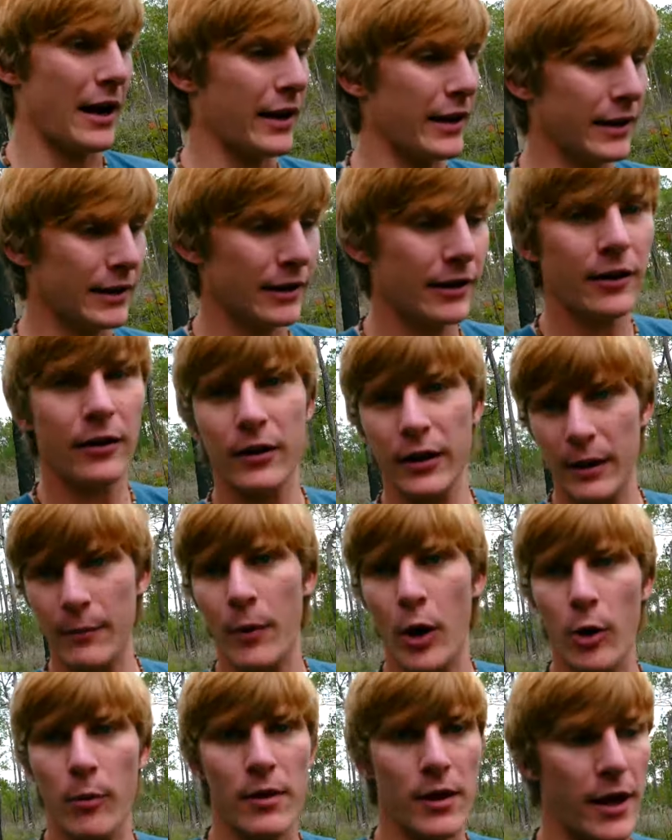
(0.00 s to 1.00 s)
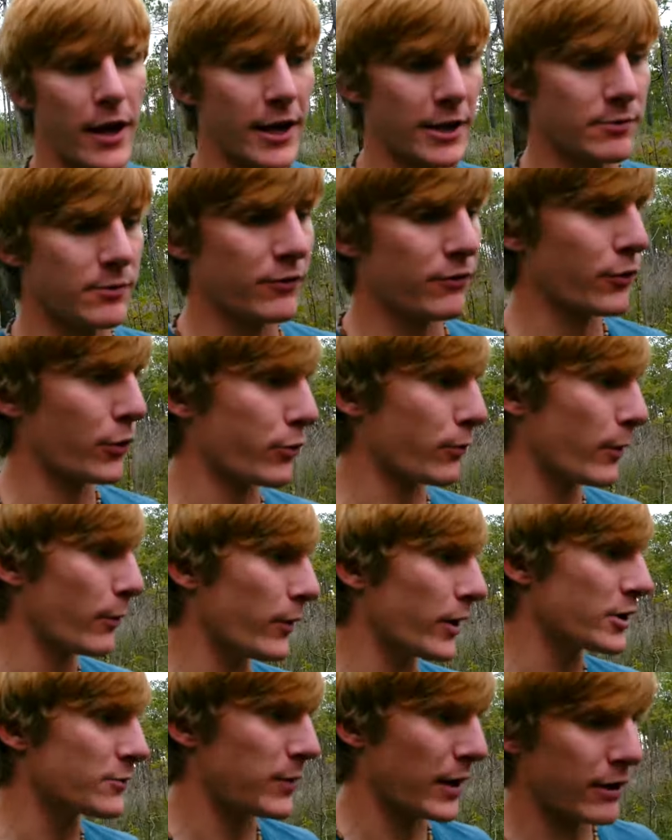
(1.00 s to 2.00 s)
It literally immobilized me for 3
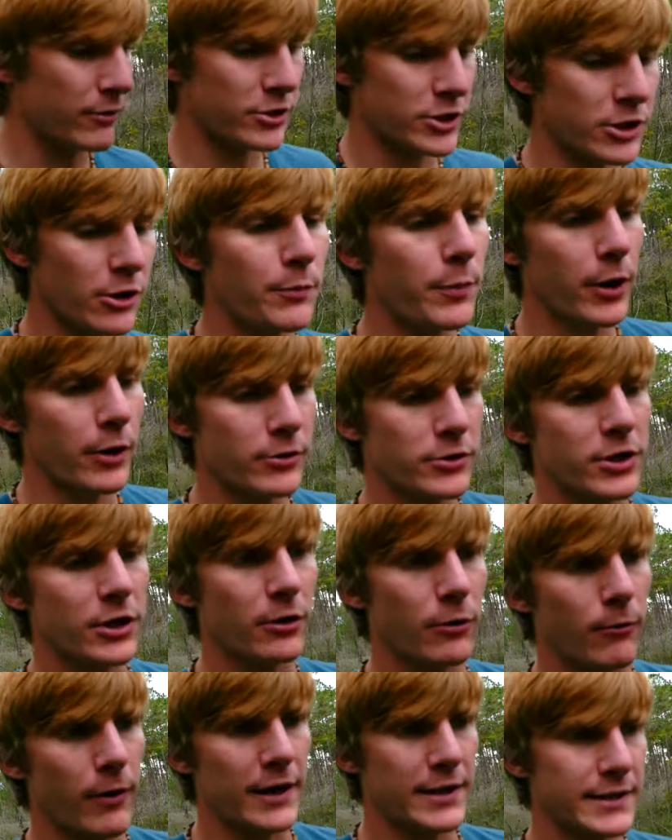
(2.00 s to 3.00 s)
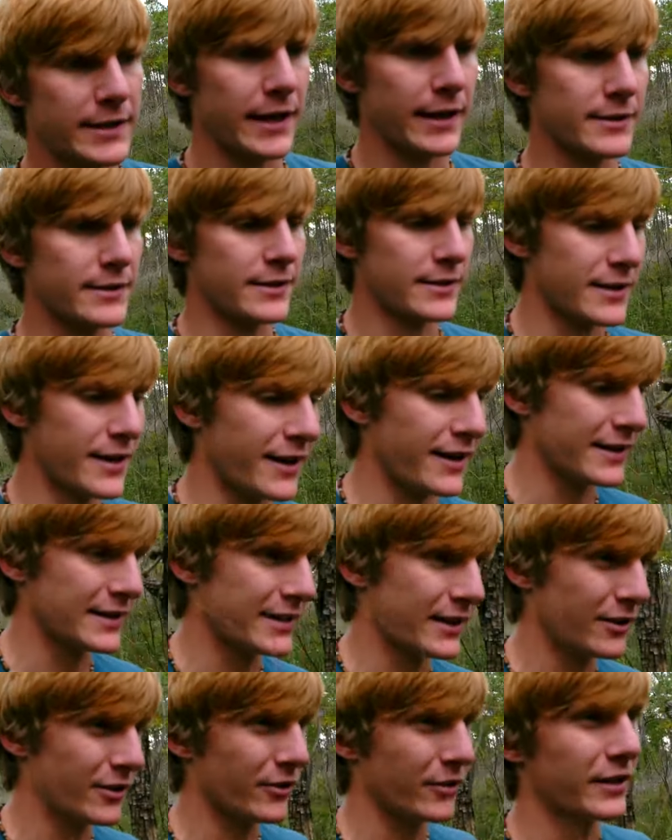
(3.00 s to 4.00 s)
weeks, but I was still posting the West Texas
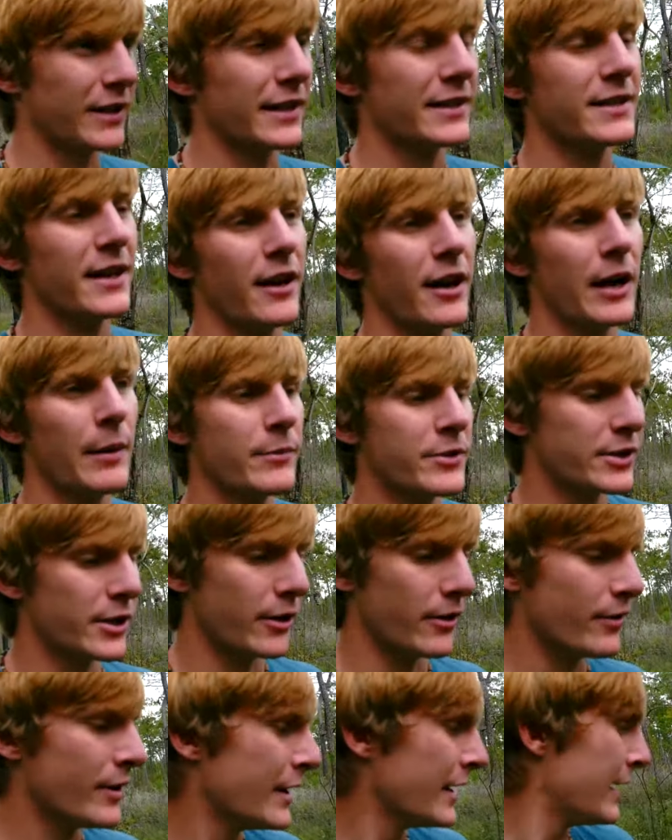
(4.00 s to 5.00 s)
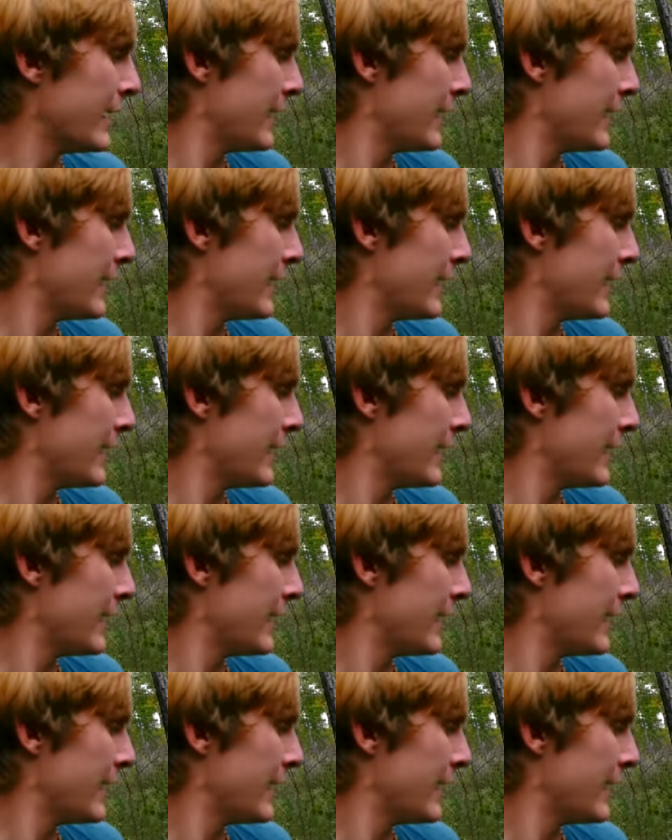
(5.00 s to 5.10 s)
content during that time, so